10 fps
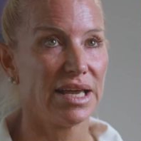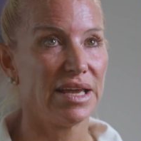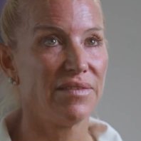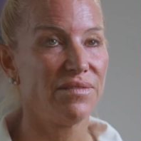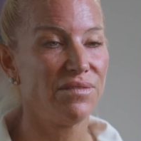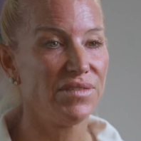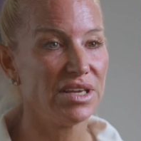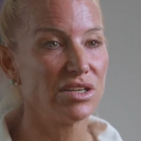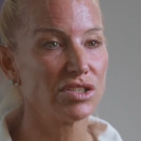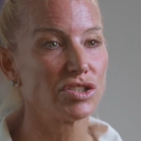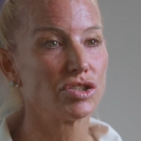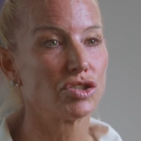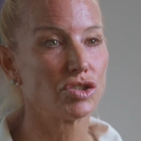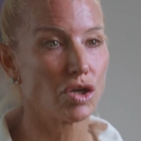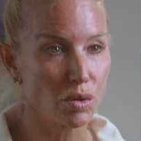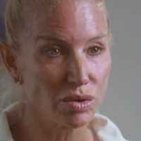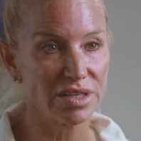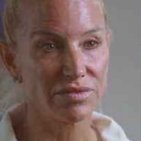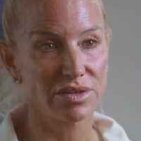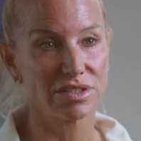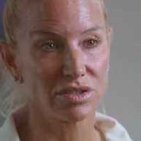It feels so different